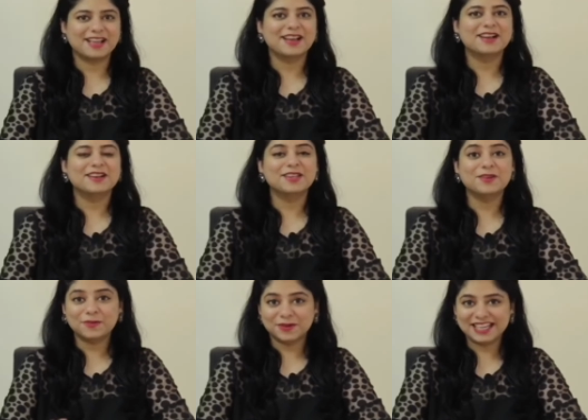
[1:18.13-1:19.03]
You
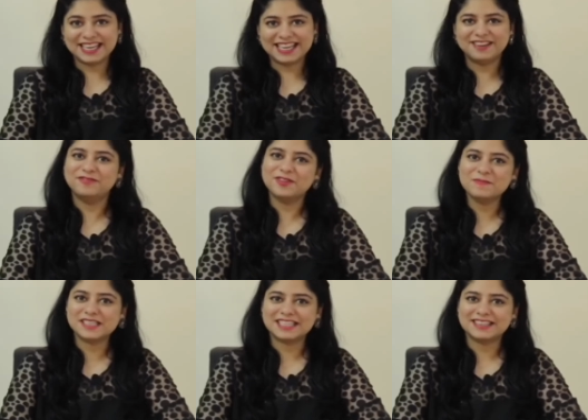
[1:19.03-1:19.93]
only need few
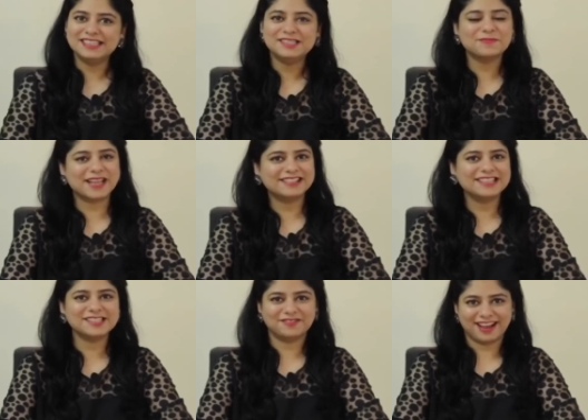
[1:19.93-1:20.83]
material to make this
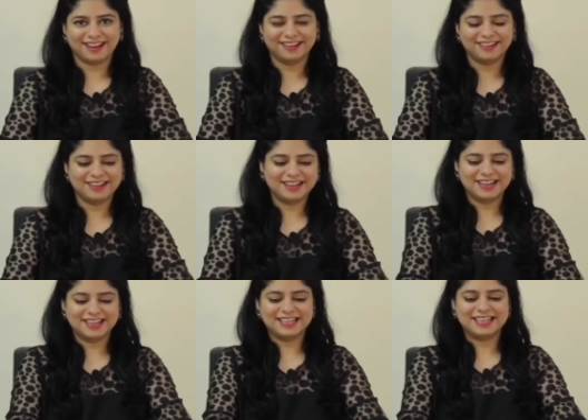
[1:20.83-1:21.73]
flower.
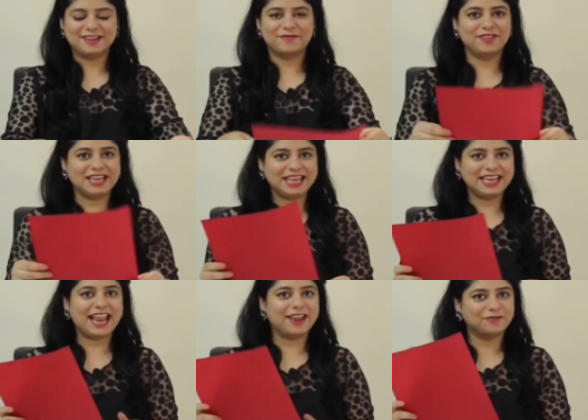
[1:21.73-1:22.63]
We need
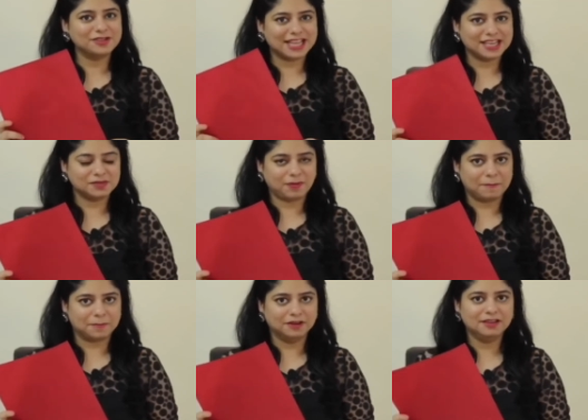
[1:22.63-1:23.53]
A4 size
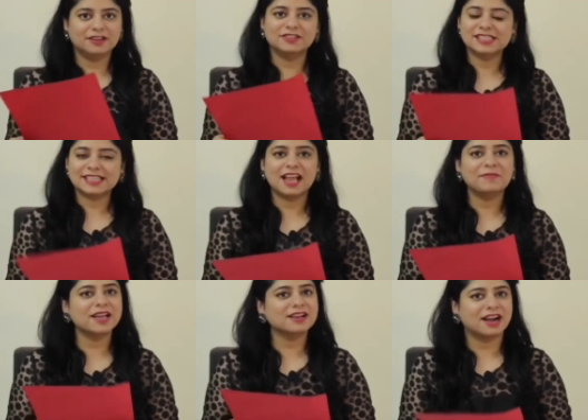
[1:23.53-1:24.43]
paper. Now this can be a
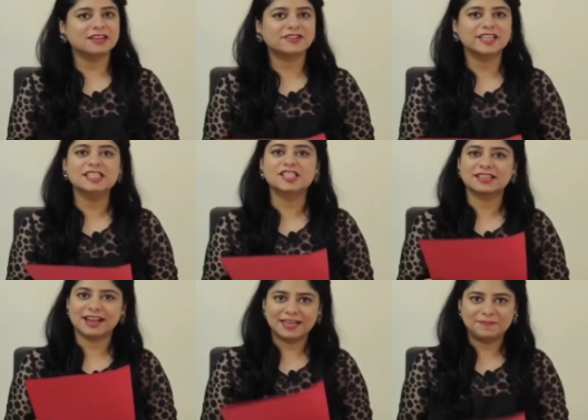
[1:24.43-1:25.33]
cartridge,
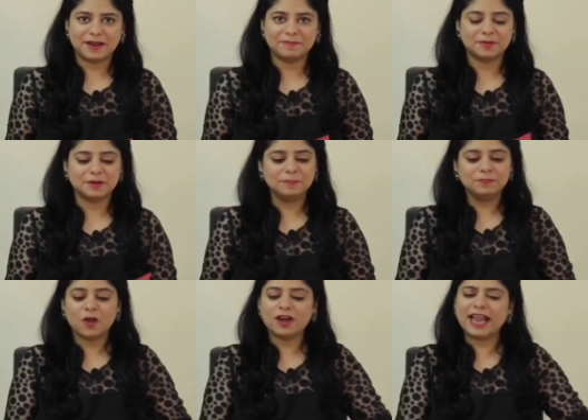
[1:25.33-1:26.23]
kite paper or
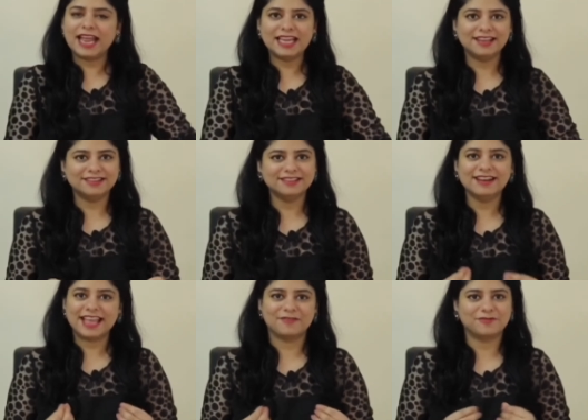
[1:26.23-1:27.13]
any other
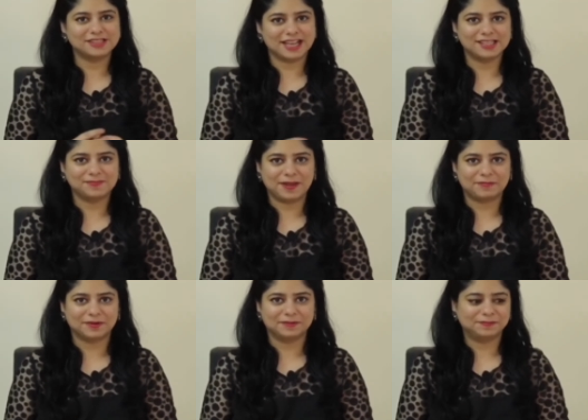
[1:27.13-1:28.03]
A4 size paper.
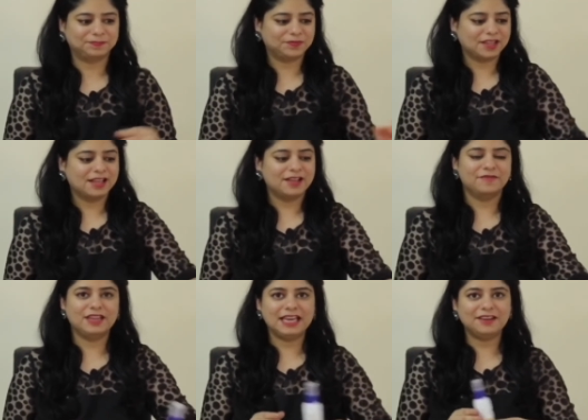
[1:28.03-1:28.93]
We
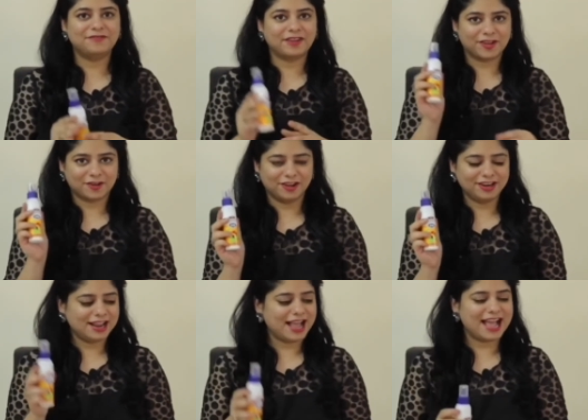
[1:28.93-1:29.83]
need Fevicol
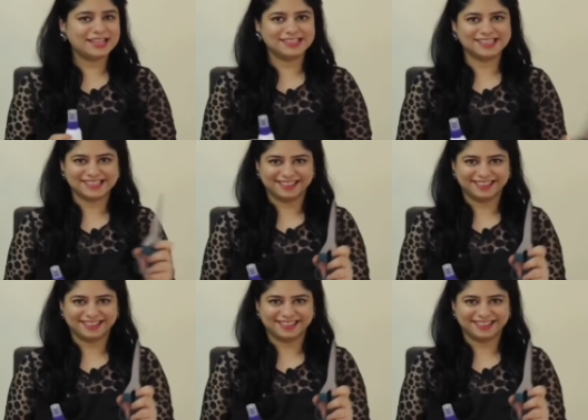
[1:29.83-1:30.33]
and scissors.